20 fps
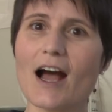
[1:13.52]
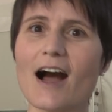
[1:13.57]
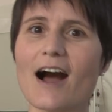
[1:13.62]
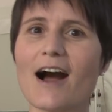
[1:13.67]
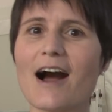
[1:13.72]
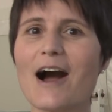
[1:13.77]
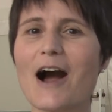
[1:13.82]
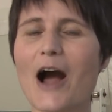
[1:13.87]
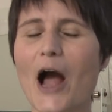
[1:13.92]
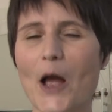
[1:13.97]

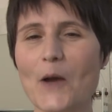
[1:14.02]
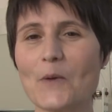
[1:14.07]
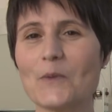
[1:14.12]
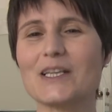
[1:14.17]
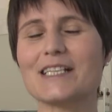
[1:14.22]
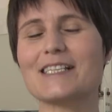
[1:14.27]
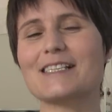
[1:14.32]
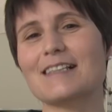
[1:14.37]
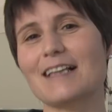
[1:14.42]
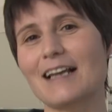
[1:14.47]
I
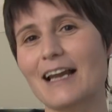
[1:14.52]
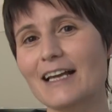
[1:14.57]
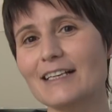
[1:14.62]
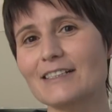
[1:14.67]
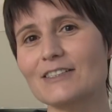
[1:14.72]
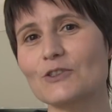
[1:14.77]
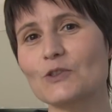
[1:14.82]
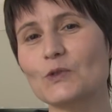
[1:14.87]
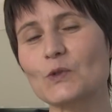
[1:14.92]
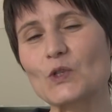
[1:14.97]
was
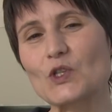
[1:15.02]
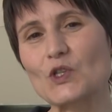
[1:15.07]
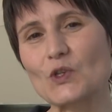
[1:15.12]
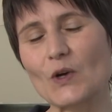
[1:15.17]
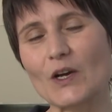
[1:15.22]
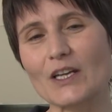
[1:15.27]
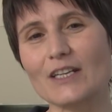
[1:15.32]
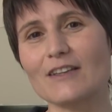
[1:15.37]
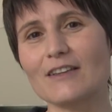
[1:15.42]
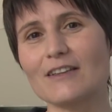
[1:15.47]
selected to
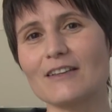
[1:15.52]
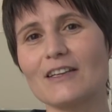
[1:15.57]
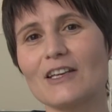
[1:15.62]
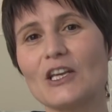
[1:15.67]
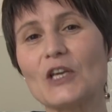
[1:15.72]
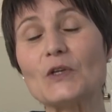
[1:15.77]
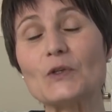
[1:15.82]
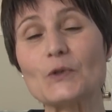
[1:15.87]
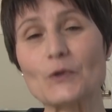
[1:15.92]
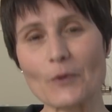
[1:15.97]
join
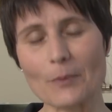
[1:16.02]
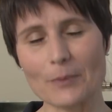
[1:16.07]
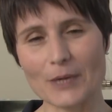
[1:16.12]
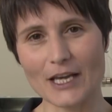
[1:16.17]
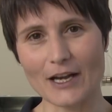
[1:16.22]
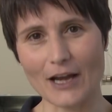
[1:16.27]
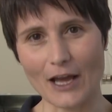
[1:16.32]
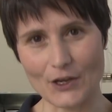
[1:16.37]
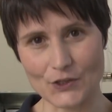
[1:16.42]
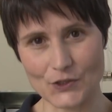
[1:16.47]
the
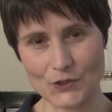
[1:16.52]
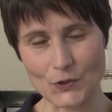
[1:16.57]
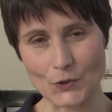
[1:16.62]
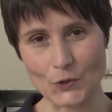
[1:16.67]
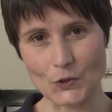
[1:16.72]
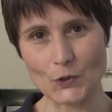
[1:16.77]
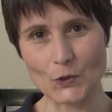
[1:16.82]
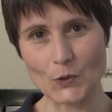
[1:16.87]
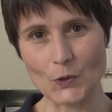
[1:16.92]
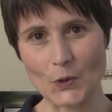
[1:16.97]
European
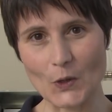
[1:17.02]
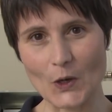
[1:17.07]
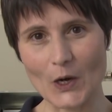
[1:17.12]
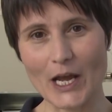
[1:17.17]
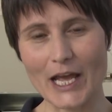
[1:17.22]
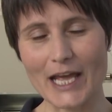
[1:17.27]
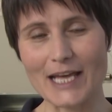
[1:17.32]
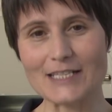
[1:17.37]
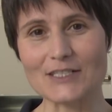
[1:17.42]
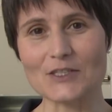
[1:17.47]
Astronaut Corps
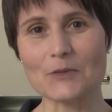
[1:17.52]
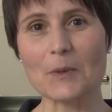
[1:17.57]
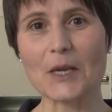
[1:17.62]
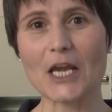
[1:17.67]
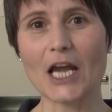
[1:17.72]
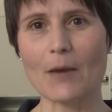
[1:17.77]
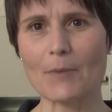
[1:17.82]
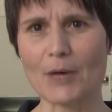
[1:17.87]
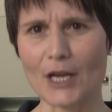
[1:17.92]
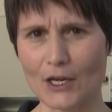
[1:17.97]
and
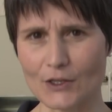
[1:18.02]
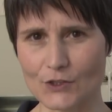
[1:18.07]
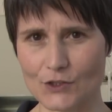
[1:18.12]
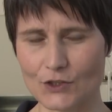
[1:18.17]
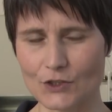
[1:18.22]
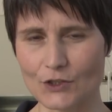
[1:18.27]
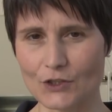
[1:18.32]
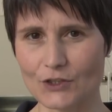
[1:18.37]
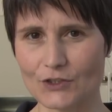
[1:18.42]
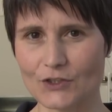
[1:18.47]
become an
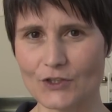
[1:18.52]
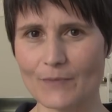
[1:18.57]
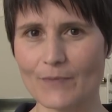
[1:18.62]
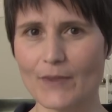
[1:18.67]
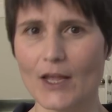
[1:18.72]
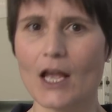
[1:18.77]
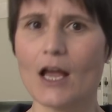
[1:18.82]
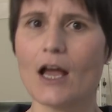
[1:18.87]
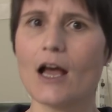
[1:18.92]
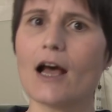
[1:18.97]
astronaut.
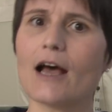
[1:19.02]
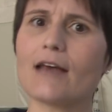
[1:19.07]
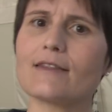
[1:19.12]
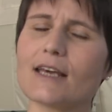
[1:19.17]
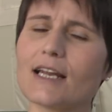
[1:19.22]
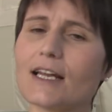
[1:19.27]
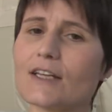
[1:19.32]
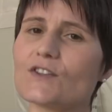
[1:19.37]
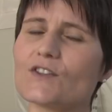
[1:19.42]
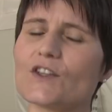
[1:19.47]
And
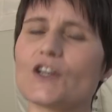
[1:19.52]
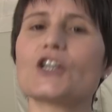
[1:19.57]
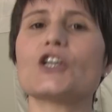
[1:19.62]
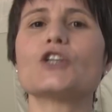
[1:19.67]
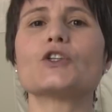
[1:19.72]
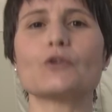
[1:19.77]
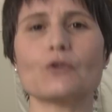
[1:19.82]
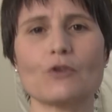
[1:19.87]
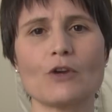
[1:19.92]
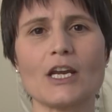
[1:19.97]
then I
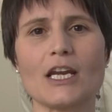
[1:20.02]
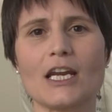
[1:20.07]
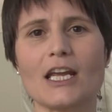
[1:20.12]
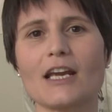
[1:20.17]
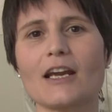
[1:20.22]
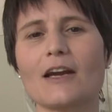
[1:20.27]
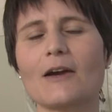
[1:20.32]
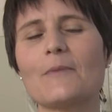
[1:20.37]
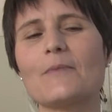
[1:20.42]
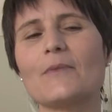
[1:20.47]
started
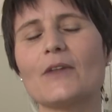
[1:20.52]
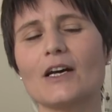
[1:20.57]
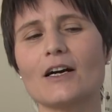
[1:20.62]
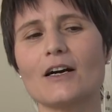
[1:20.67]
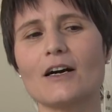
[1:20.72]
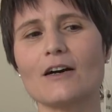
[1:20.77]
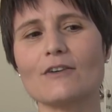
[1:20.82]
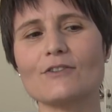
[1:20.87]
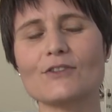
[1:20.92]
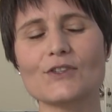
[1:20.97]
training.
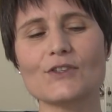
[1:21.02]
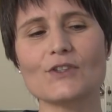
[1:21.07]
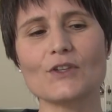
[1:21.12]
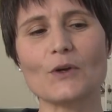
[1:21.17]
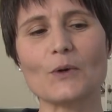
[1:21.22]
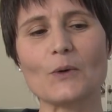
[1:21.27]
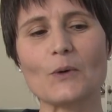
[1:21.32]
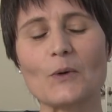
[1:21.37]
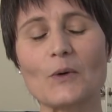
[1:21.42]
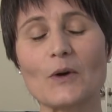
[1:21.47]

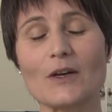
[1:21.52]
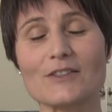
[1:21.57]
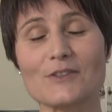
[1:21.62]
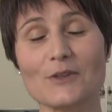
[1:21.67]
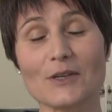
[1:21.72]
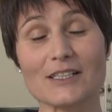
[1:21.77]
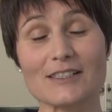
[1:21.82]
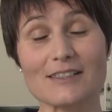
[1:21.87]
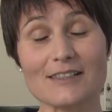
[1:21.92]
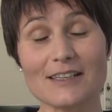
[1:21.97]
So as
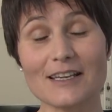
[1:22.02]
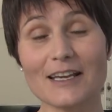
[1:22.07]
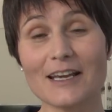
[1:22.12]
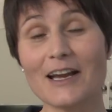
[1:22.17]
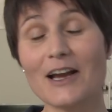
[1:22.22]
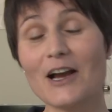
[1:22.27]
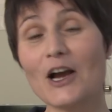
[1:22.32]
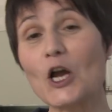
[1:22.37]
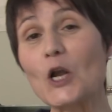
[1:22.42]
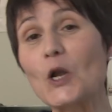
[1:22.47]
you can see,
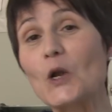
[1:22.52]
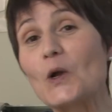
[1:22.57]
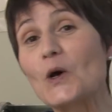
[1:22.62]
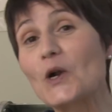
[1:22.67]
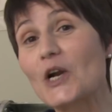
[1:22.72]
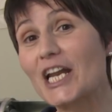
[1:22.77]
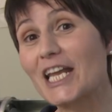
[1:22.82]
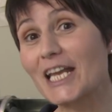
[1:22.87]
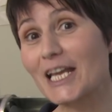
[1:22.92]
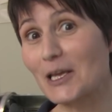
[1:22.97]

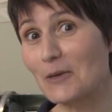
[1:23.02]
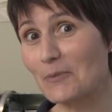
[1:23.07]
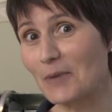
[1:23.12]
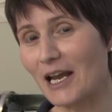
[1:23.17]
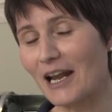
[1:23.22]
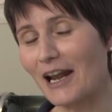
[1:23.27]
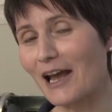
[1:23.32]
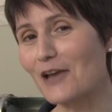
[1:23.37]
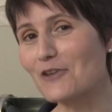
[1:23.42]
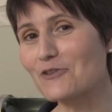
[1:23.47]
learning in
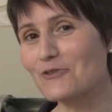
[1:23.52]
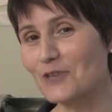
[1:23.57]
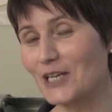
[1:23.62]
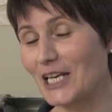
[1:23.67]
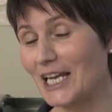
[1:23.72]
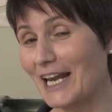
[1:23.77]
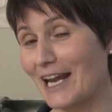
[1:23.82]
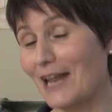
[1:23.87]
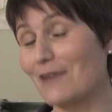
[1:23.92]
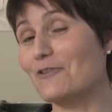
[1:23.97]
my life
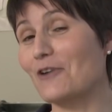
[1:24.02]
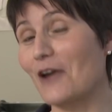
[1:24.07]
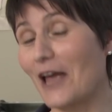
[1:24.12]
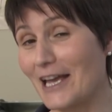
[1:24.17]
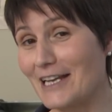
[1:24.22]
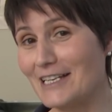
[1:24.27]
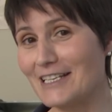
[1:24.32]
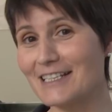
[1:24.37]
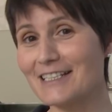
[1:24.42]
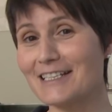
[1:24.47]
really never
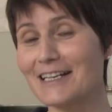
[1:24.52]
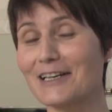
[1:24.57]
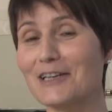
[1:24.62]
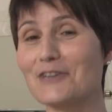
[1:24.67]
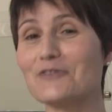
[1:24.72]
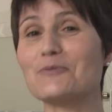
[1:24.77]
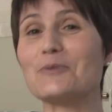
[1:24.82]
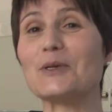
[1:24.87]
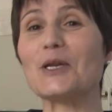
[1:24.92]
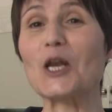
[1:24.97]
ended. I
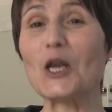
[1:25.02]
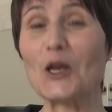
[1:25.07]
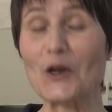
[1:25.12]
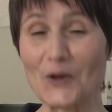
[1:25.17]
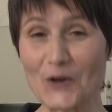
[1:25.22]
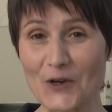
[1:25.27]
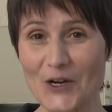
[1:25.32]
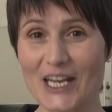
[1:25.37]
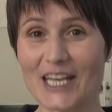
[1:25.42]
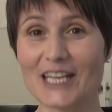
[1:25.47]
have been
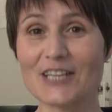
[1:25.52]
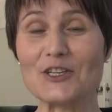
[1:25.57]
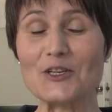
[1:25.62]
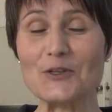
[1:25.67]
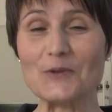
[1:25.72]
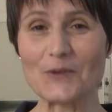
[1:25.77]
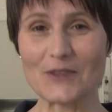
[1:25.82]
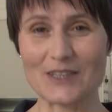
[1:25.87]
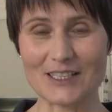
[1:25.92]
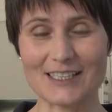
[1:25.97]
learning
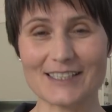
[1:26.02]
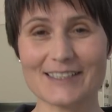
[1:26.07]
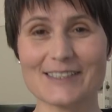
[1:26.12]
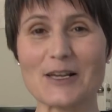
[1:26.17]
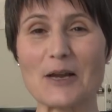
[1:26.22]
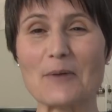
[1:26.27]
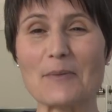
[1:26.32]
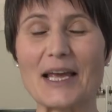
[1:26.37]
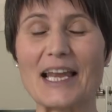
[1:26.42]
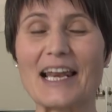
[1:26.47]
new things
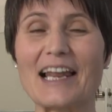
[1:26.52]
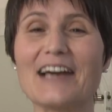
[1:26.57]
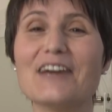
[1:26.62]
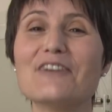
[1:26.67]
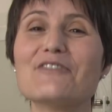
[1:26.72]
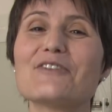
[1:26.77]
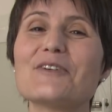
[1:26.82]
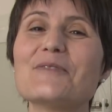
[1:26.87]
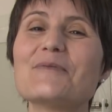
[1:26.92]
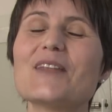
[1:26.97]
all my
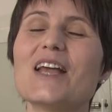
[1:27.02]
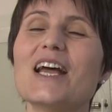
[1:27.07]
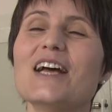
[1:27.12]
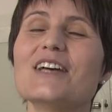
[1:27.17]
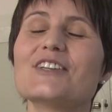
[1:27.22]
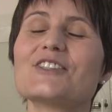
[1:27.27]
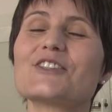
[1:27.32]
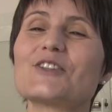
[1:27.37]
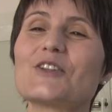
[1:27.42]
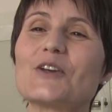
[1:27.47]
life.
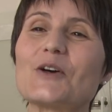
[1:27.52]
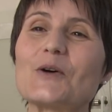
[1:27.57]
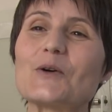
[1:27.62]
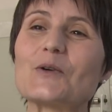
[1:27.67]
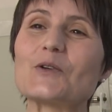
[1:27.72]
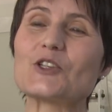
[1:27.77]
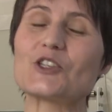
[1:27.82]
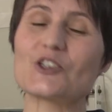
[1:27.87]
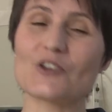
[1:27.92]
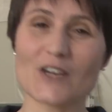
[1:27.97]

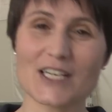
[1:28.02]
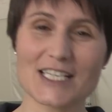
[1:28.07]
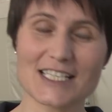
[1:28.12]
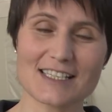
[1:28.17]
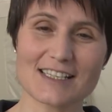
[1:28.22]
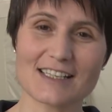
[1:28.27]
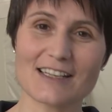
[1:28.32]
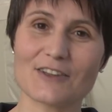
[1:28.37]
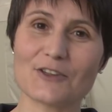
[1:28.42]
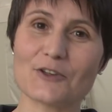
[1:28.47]
So joined
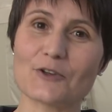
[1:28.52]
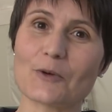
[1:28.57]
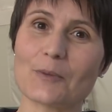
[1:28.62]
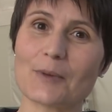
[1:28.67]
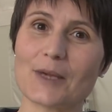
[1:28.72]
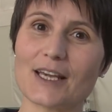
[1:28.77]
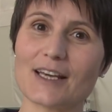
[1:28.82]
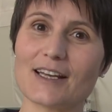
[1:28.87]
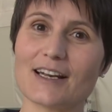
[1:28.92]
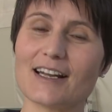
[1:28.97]
the
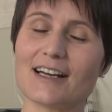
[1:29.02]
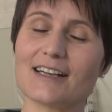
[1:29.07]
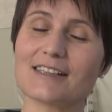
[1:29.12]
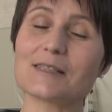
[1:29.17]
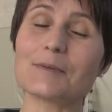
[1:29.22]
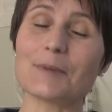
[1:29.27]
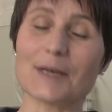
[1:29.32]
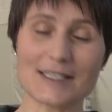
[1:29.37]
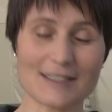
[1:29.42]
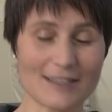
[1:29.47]
European
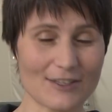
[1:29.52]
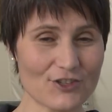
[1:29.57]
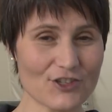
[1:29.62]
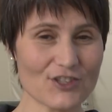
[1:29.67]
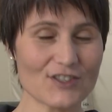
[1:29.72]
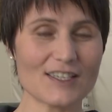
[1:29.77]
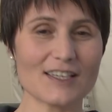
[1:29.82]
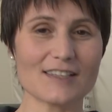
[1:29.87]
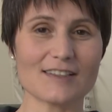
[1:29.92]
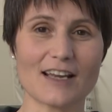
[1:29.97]
Space
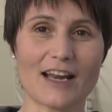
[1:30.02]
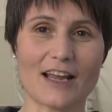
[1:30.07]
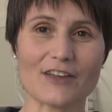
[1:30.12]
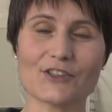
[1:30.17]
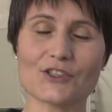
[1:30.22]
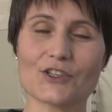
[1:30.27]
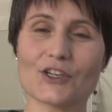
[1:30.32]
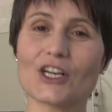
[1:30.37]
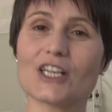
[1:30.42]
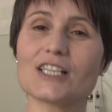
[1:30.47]
Agency as an
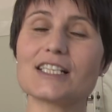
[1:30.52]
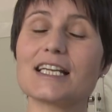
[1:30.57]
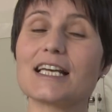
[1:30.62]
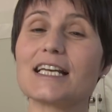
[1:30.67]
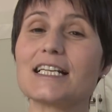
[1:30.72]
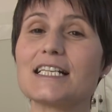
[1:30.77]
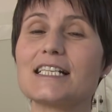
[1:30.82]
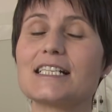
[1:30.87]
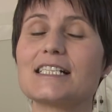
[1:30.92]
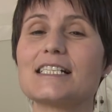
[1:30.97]
astronaut
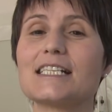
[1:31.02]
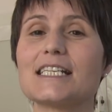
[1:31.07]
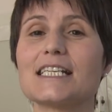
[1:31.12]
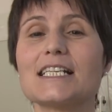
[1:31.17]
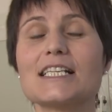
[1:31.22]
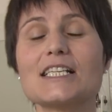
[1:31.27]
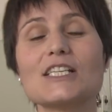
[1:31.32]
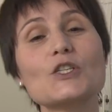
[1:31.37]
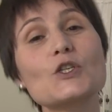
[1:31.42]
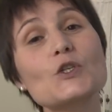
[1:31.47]
and
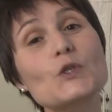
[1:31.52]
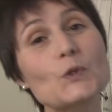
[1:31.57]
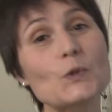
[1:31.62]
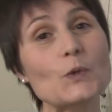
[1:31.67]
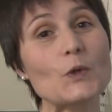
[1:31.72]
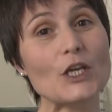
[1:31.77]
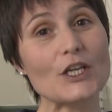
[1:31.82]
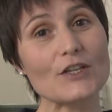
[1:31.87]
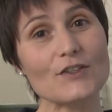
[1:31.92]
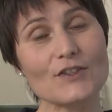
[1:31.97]
did
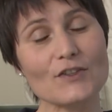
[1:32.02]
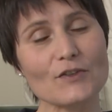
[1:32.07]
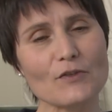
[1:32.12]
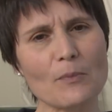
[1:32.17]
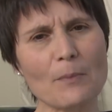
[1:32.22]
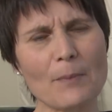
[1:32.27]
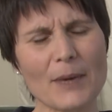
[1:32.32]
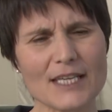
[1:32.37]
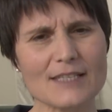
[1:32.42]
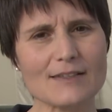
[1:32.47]
2 years
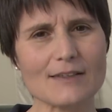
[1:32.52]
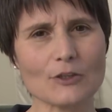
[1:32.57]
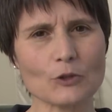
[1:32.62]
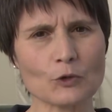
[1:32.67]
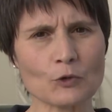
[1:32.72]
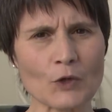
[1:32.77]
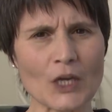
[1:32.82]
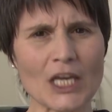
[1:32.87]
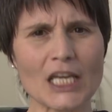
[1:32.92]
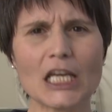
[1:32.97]
of basic
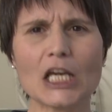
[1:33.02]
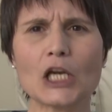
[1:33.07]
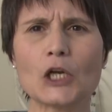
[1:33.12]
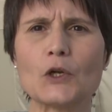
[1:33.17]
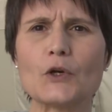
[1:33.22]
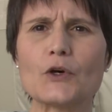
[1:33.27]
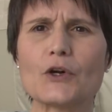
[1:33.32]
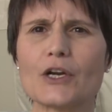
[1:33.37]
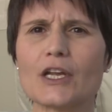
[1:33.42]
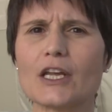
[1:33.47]
training,
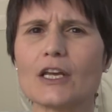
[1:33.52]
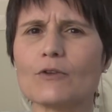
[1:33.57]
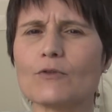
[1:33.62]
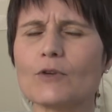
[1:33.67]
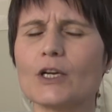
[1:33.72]
learning